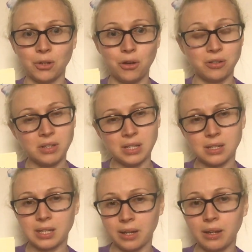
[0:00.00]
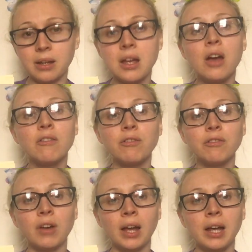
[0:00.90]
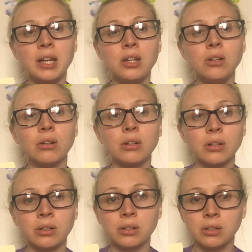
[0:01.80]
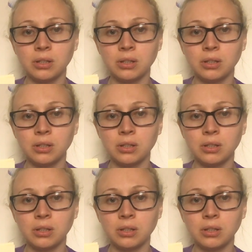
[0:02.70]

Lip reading: Or does it say finally?